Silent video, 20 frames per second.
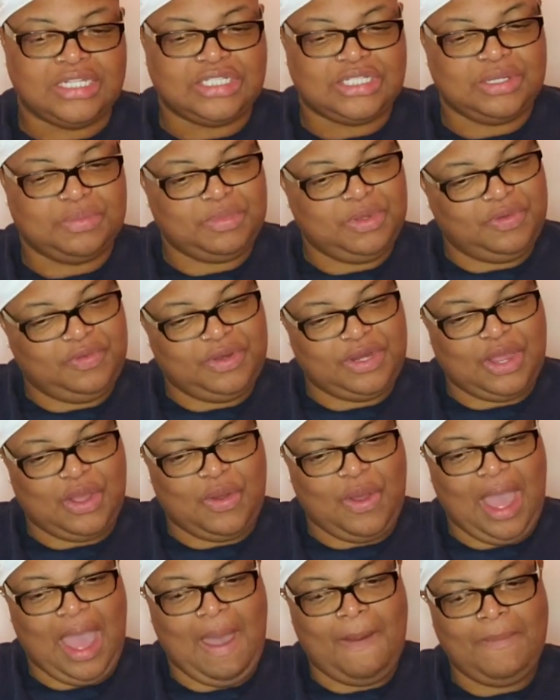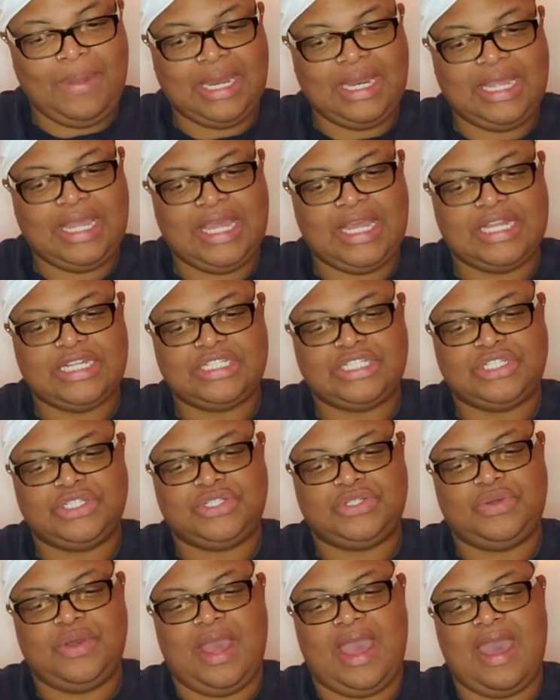So moving on, how many kids do
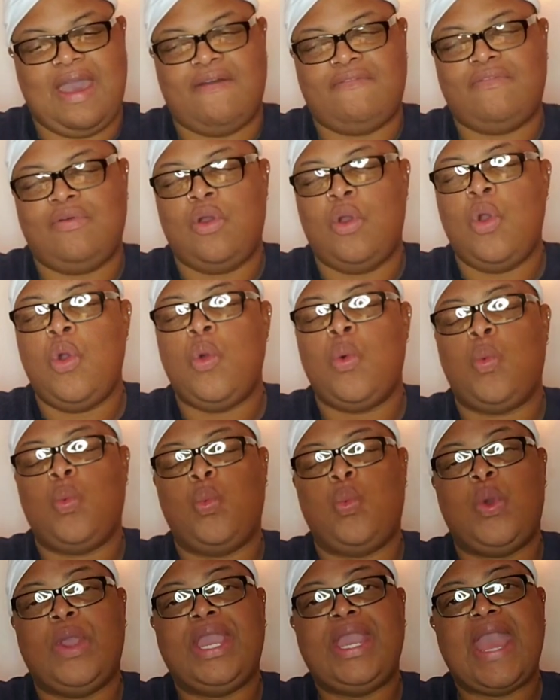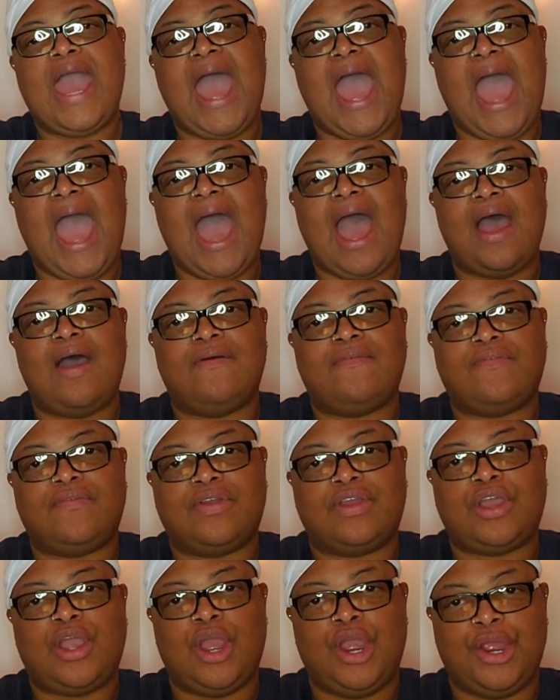you have? We have
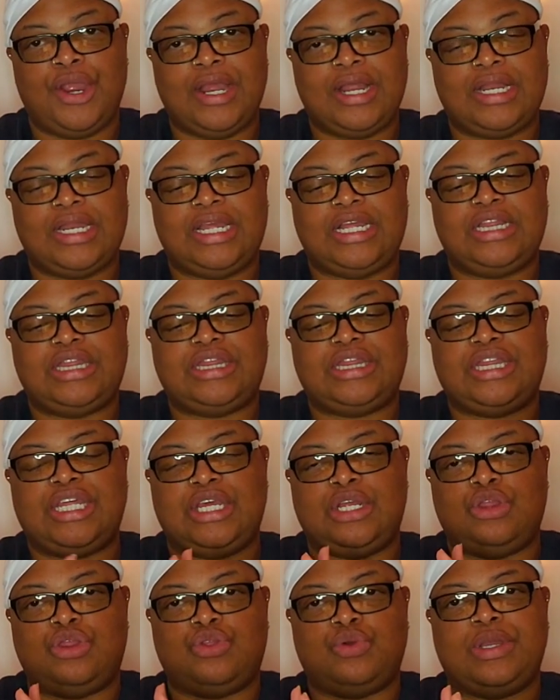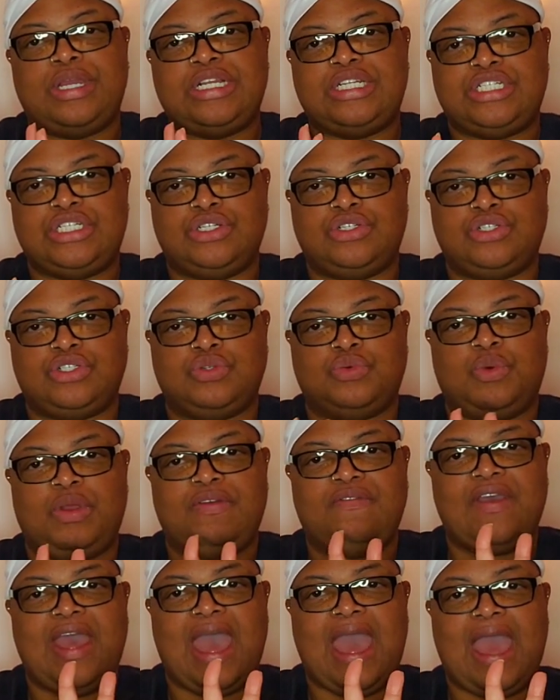currently th- three children.
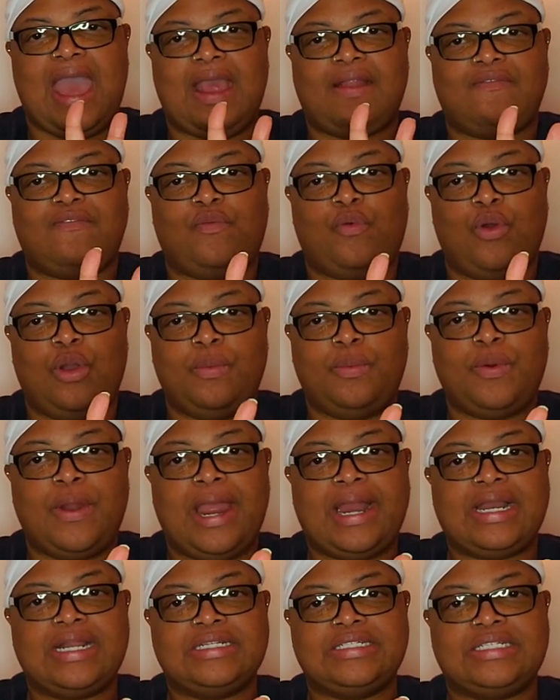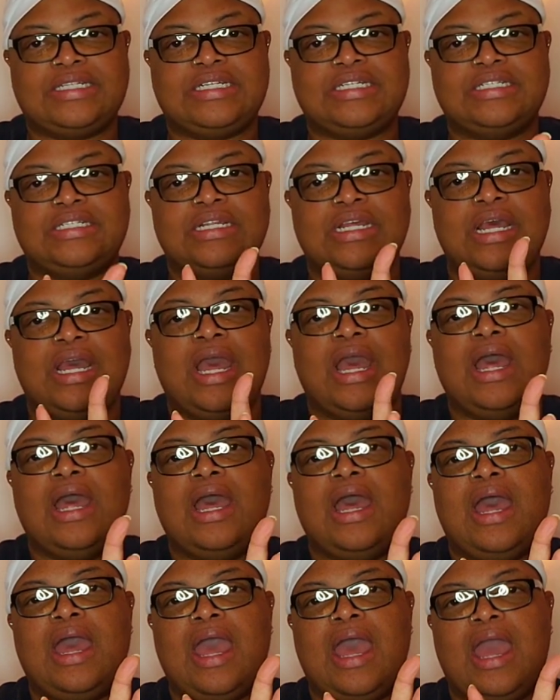We've had four pregnancies
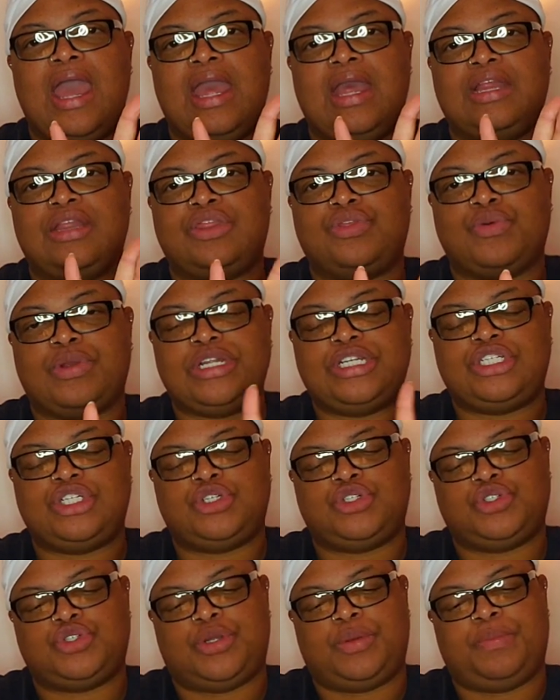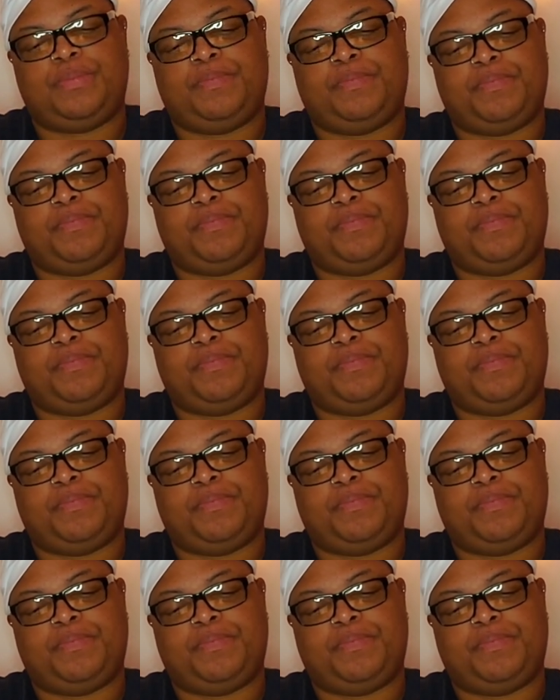and three children.